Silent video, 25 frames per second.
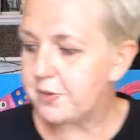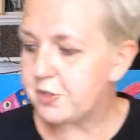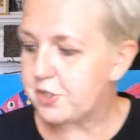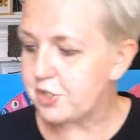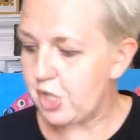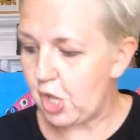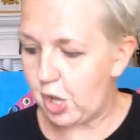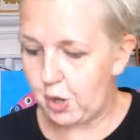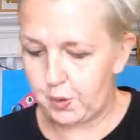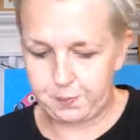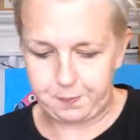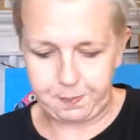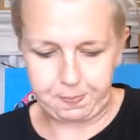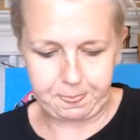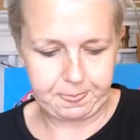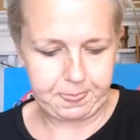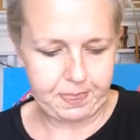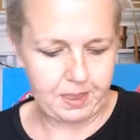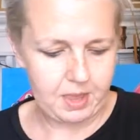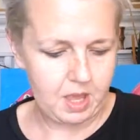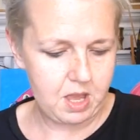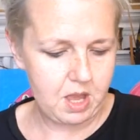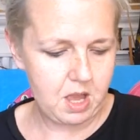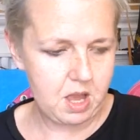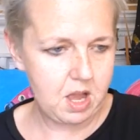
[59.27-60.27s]
So
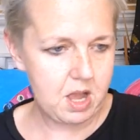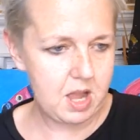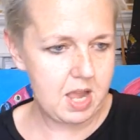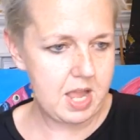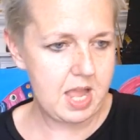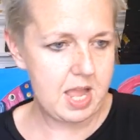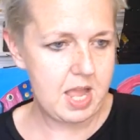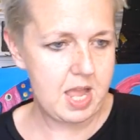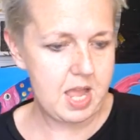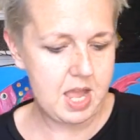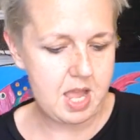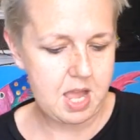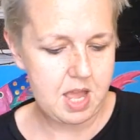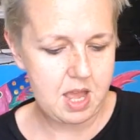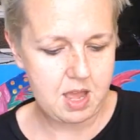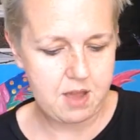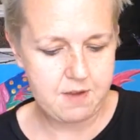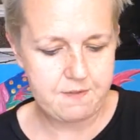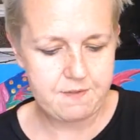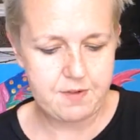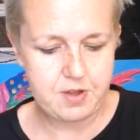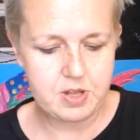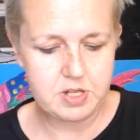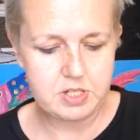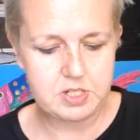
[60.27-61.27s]
I
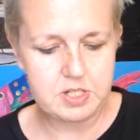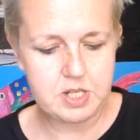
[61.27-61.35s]
have